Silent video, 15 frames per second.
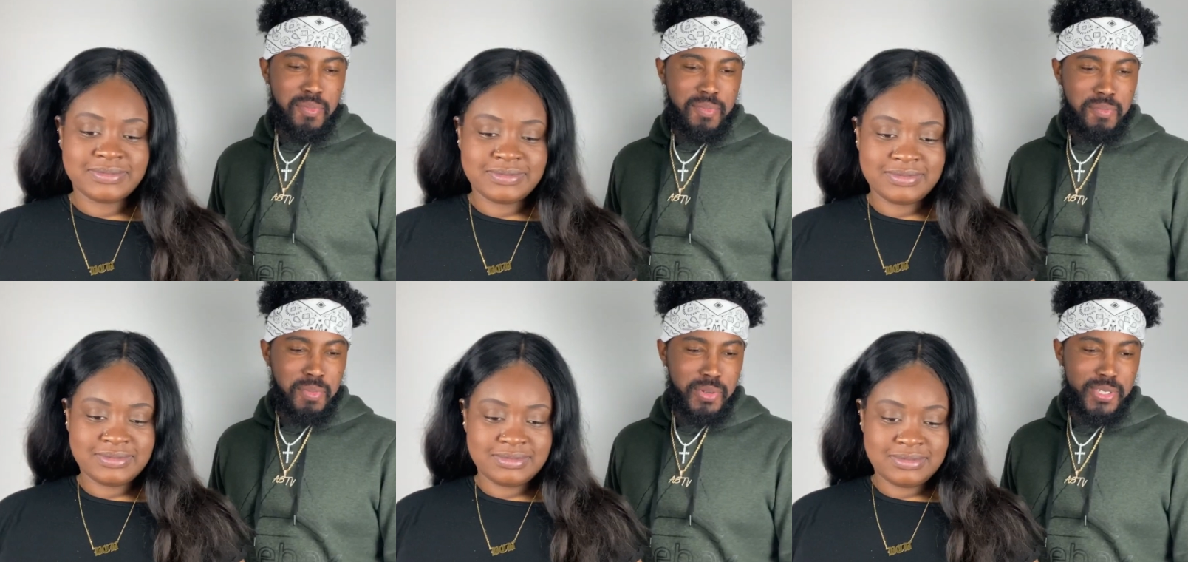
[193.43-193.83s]

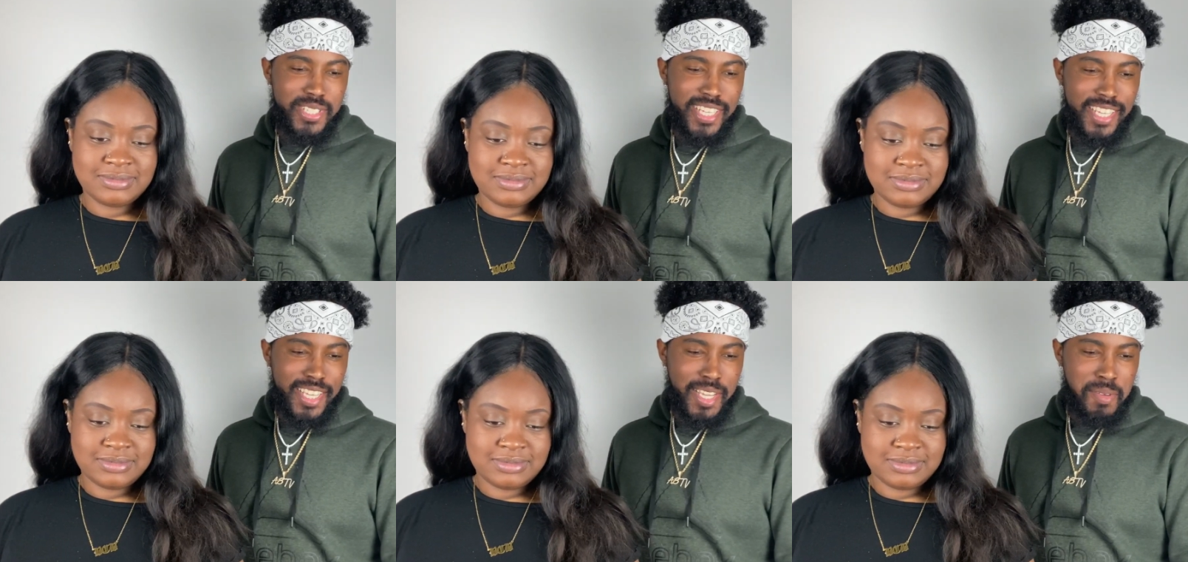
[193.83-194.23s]

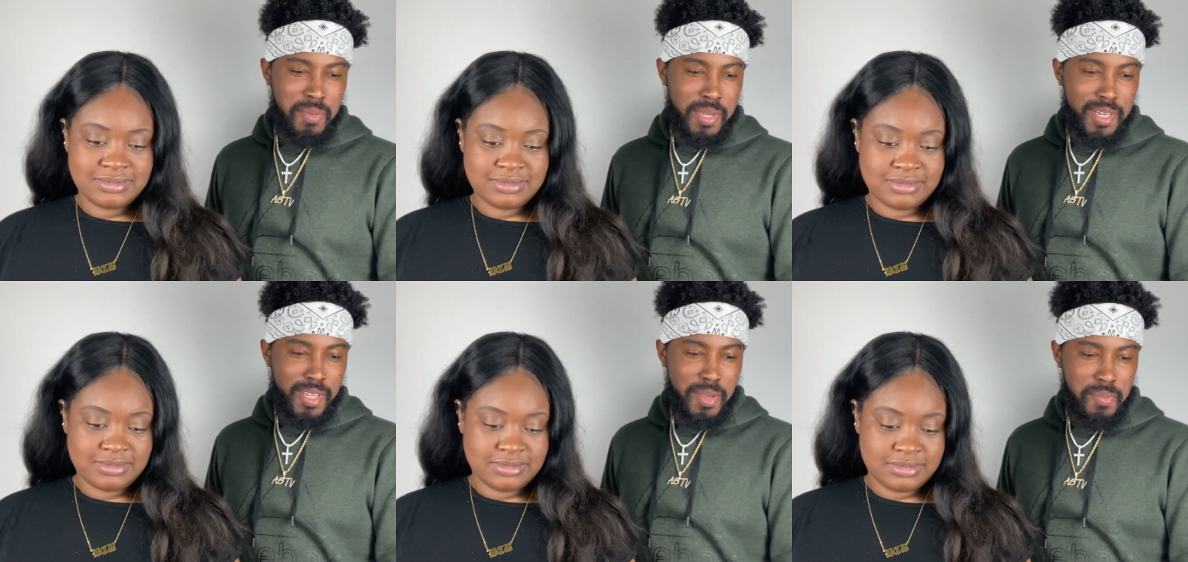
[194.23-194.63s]
Speaker 1: Poustine, come
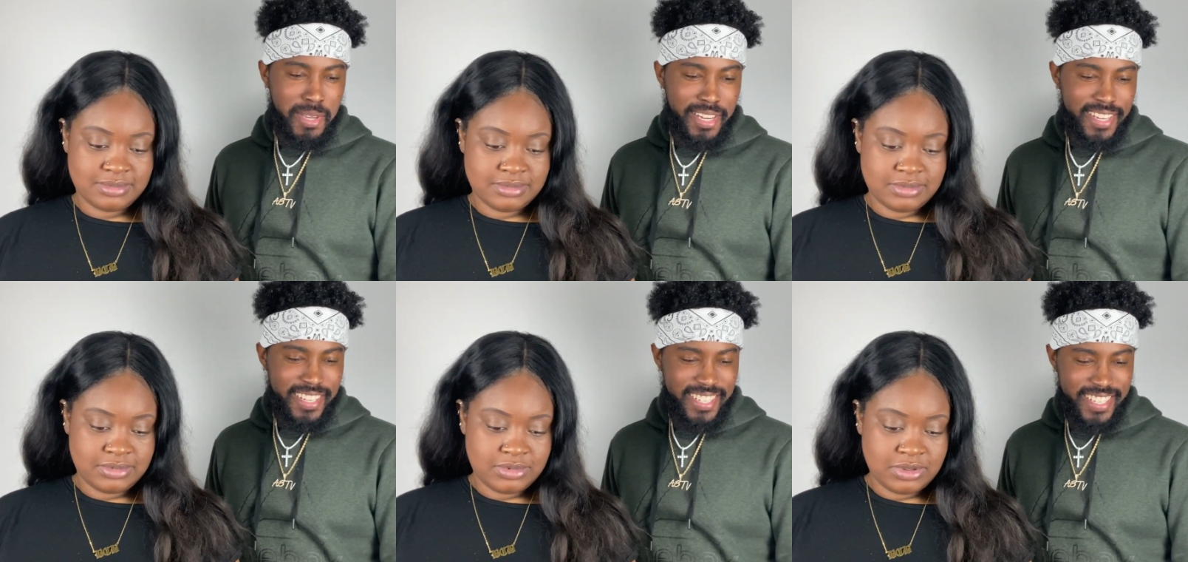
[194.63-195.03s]
here, come
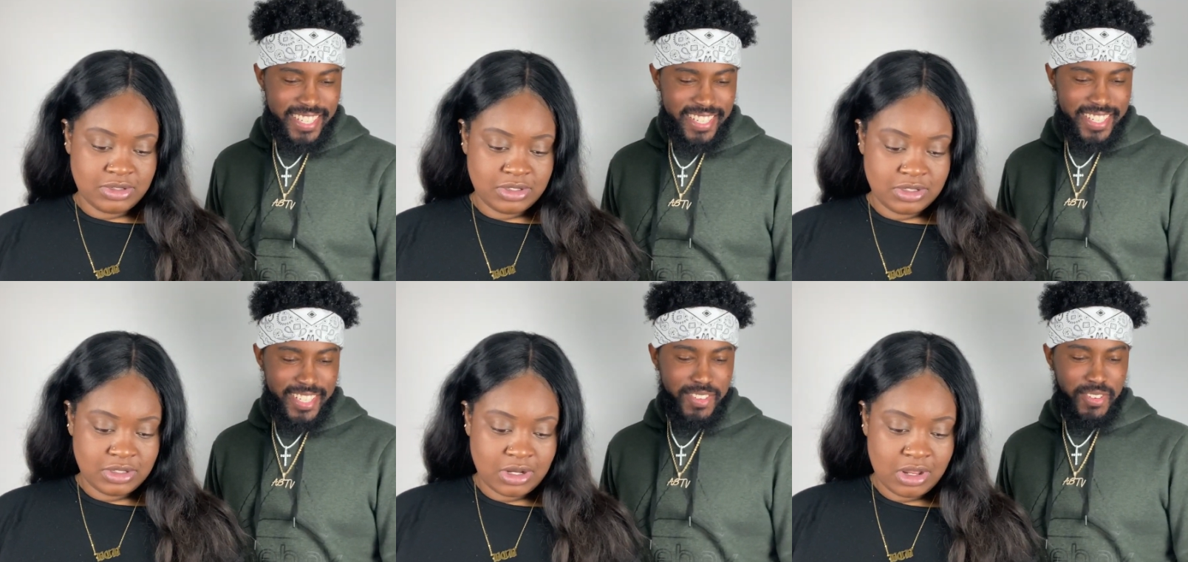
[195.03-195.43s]
here.
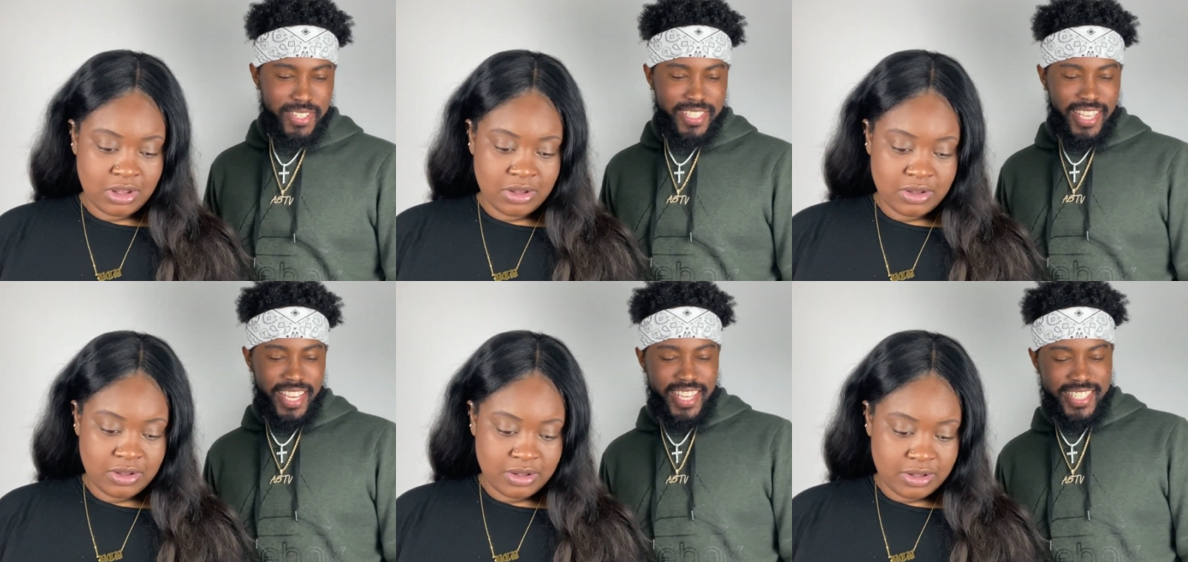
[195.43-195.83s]
You
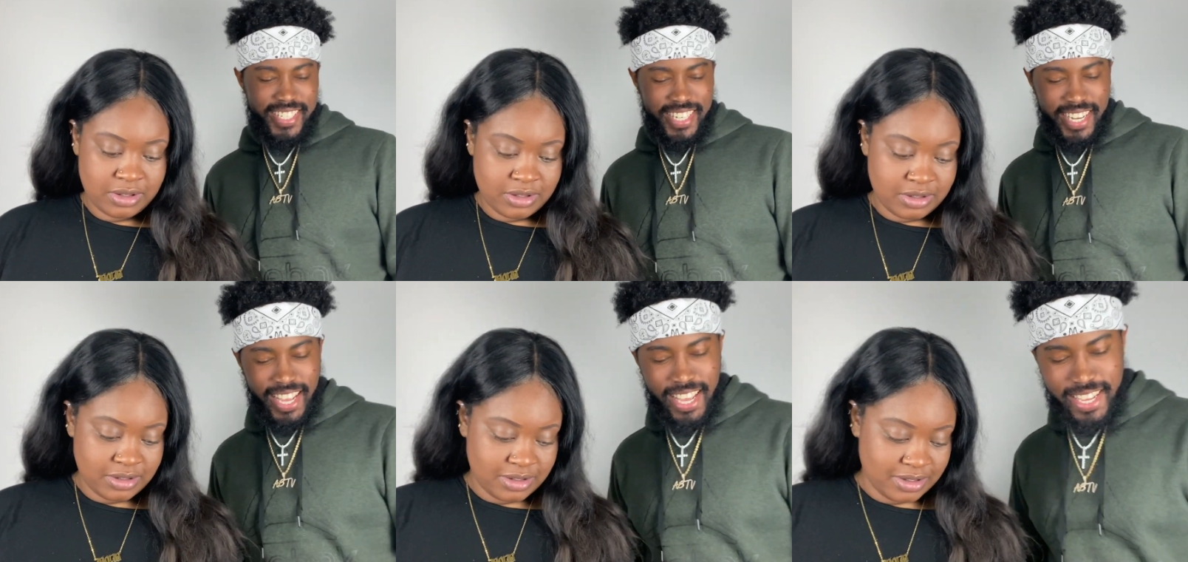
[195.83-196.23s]
want to say hey
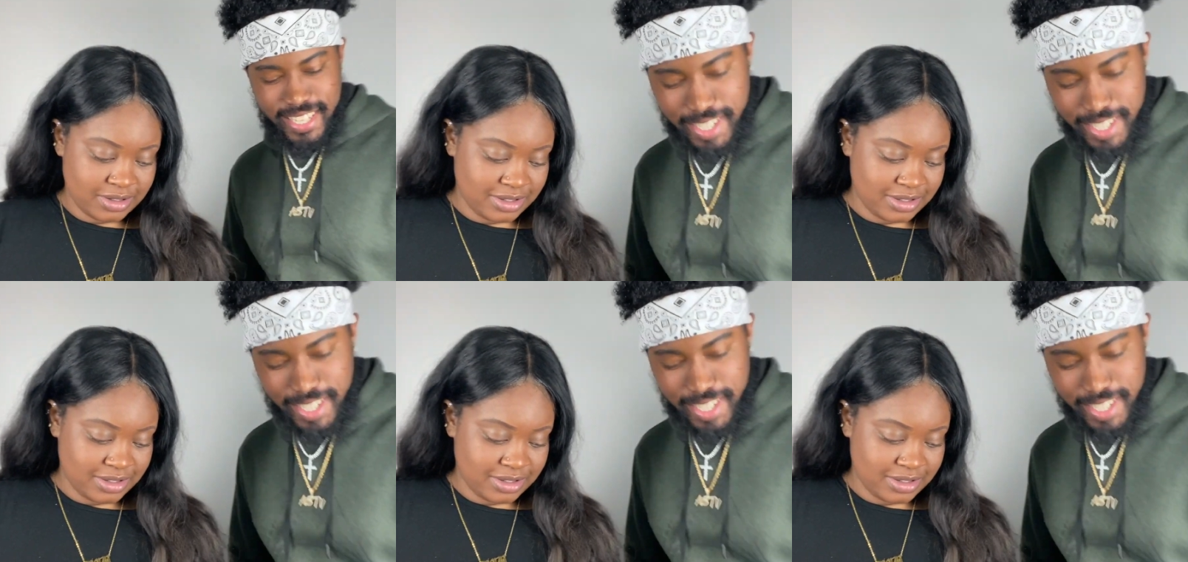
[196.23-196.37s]
to the gang?